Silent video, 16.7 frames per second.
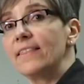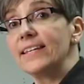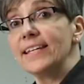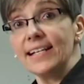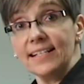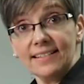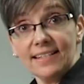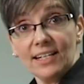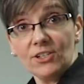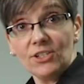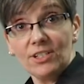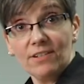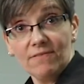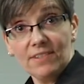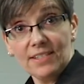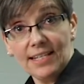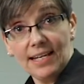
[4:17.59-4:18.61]
The next section
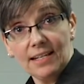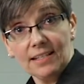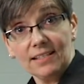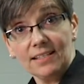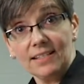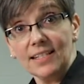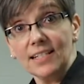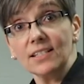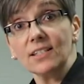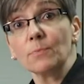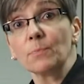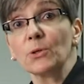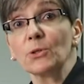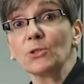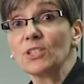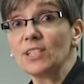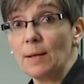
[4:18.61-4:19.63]
of the test is the
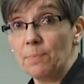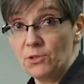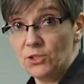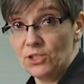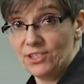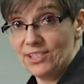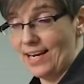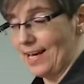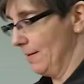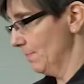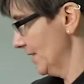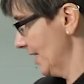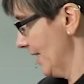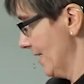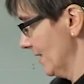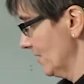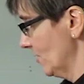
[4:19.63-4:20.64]
perception time
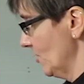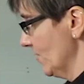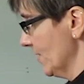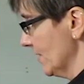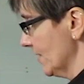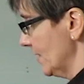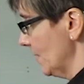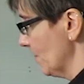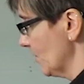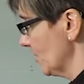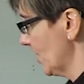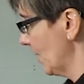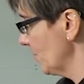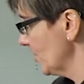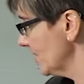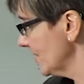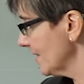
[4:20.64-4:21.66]
test. You can see
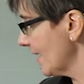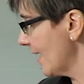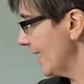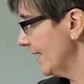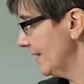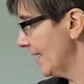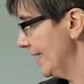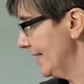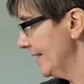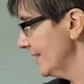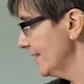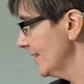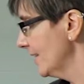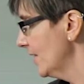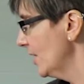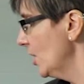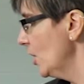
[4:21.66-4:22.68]
perception is highlighted.
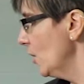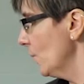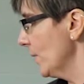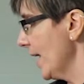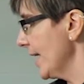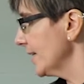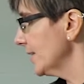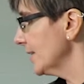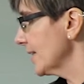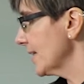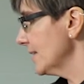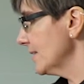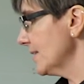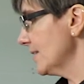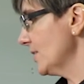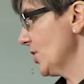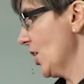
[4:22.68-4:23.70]
When I click
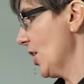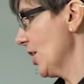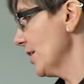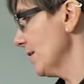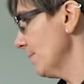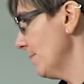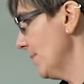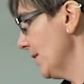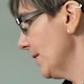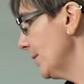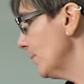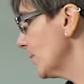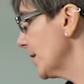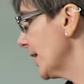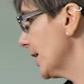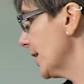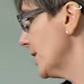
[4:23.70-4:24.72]
on start, Mary
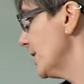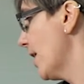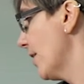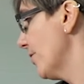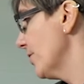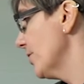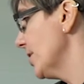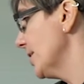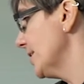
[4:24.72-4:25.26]
will get another